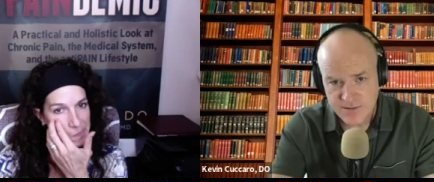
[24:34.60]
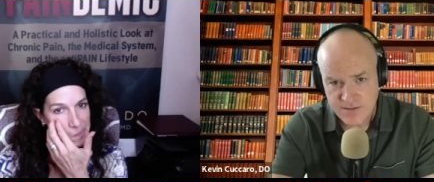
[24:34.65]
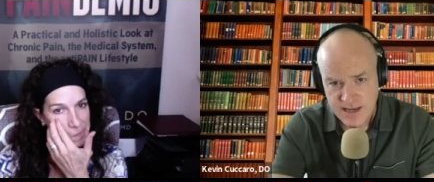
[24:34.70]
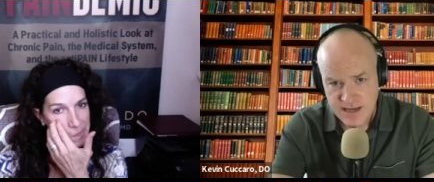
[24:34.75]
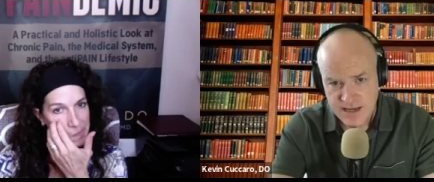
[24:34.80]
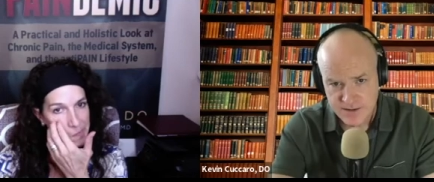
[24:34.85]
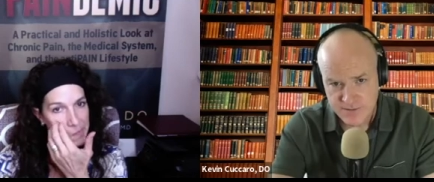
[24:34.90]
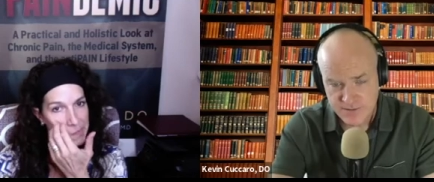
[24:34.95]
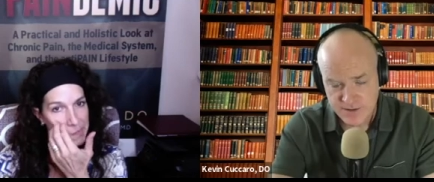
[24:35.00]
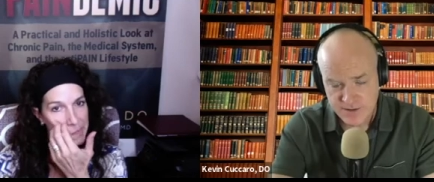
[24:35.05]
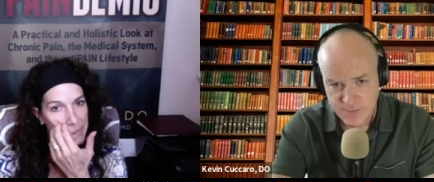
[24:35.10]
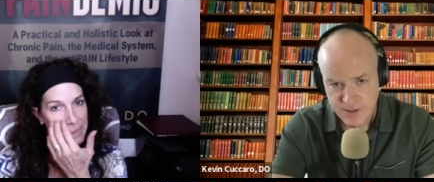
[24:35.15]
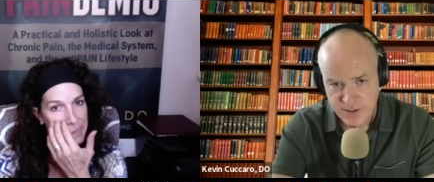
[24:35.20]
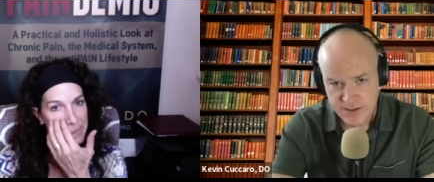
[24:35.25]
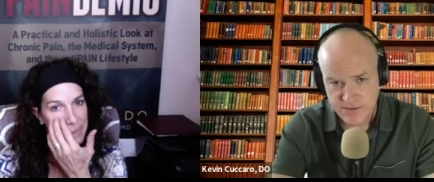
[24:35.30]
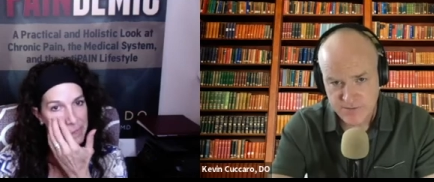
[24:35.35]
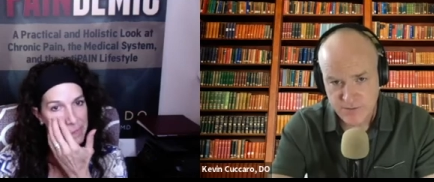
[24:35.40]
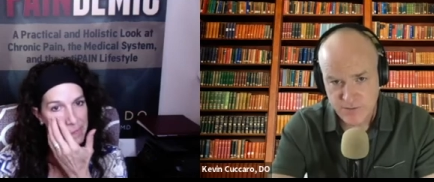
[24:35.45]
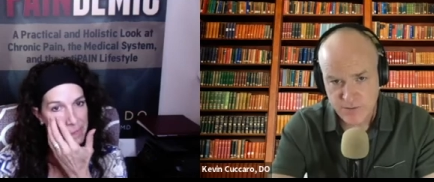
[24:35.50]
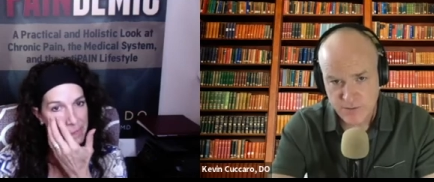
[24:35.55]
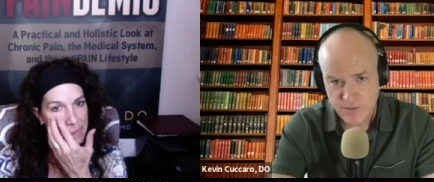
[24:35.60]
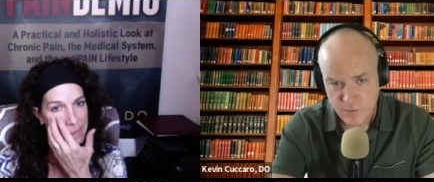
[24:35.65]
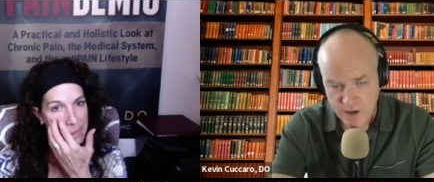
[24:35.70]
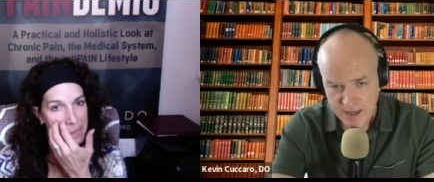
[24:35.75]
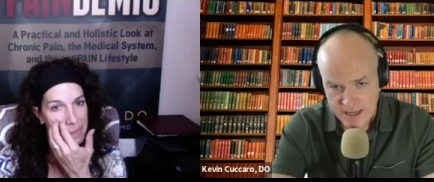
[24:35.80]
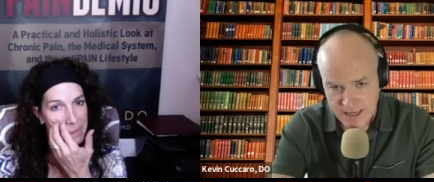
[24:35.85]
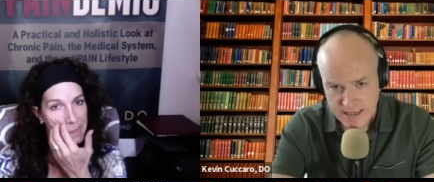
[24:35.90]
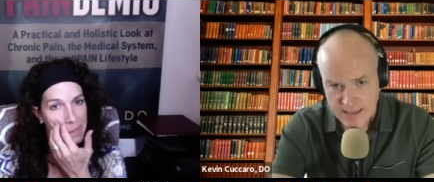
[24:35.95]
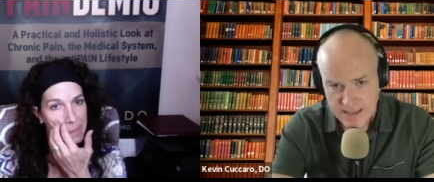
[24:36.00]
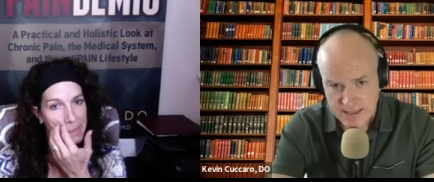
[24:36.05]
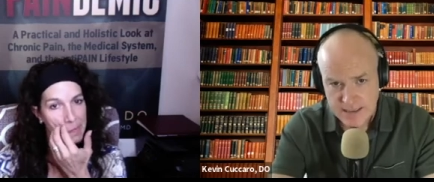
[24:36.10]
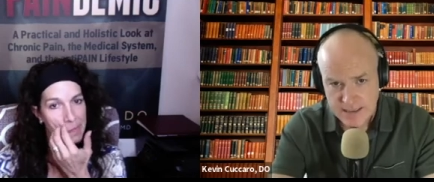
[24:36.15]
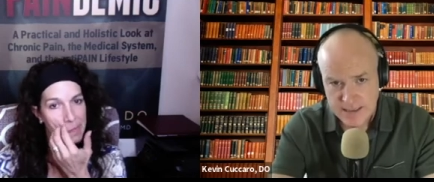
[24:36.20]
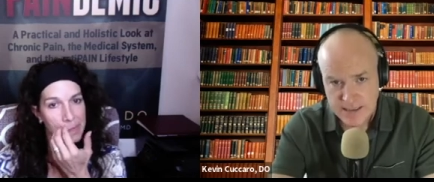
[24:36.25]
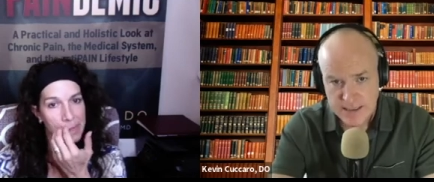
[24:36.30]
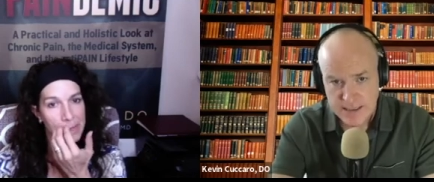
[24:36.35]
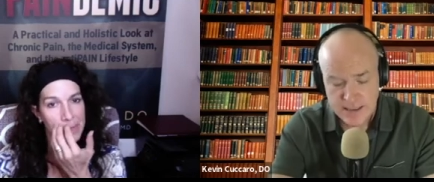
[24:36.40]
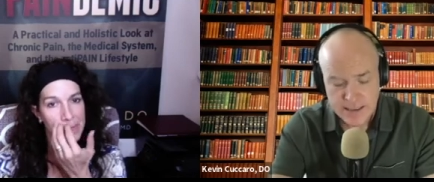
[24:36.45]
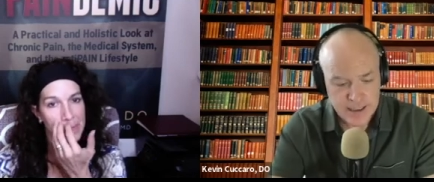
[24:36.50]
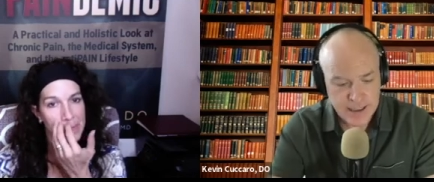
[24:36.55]
Speaker 1: that in a respectful way
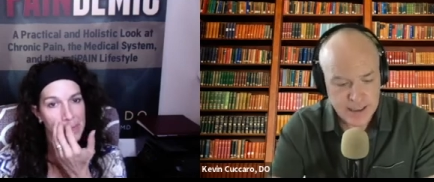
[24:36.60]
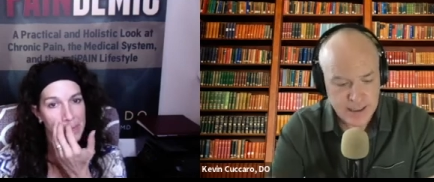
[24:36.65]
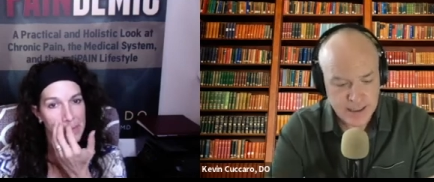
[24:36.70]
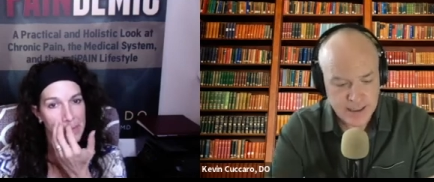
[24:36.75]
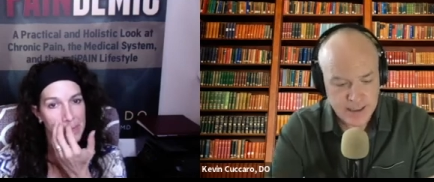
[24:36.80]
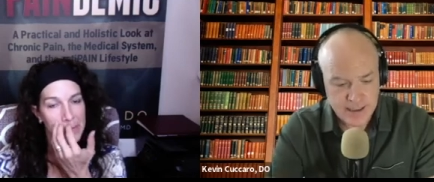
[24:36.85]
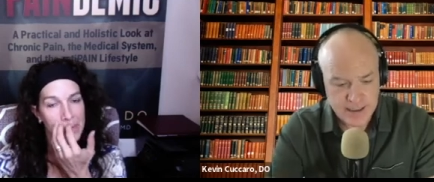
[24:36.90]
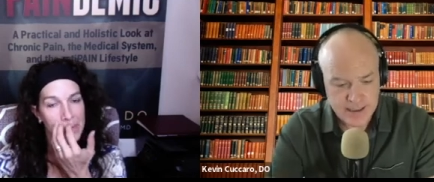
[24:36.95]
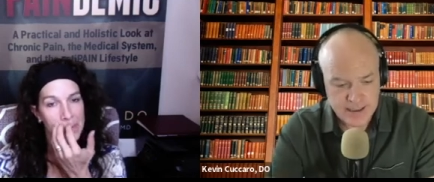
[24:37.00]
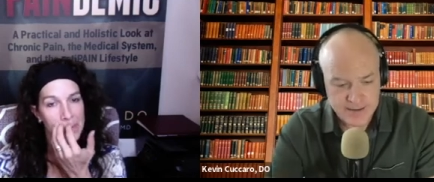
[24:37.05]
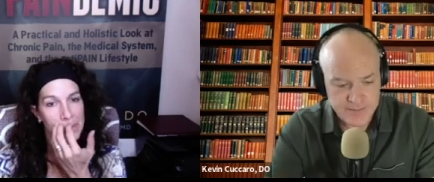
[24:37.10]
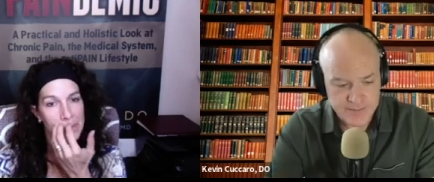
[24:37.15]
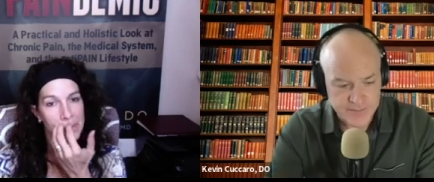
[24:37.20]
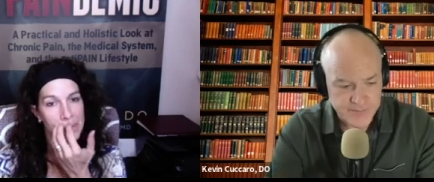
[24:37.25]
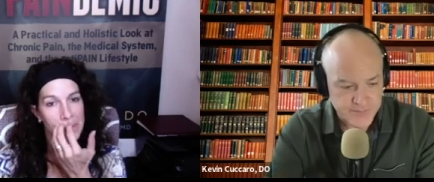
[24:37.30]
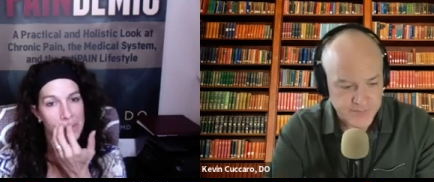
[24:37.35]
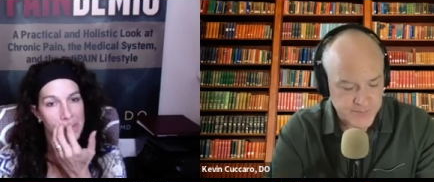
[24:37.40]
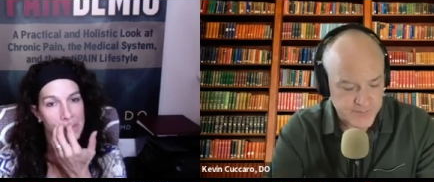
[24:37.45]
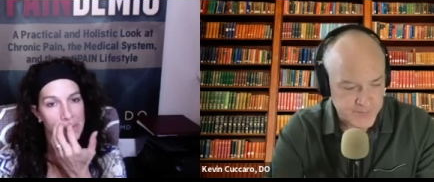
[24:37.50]
um